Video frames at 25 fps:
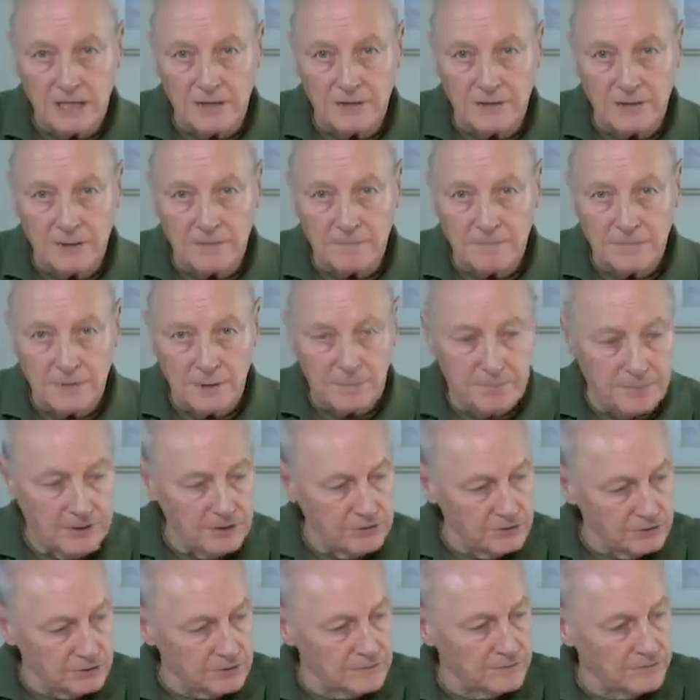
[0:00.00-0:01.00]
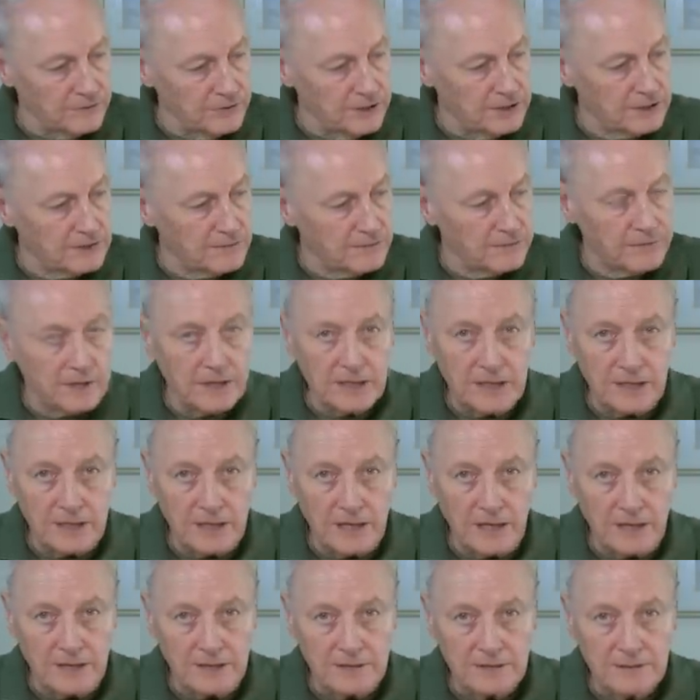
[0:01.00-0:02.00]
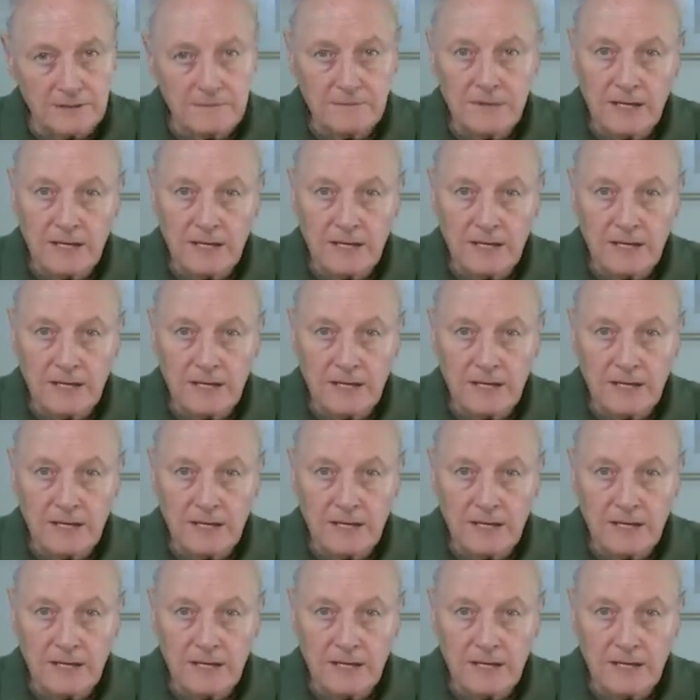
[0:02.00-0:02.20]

in the build of this freight yard.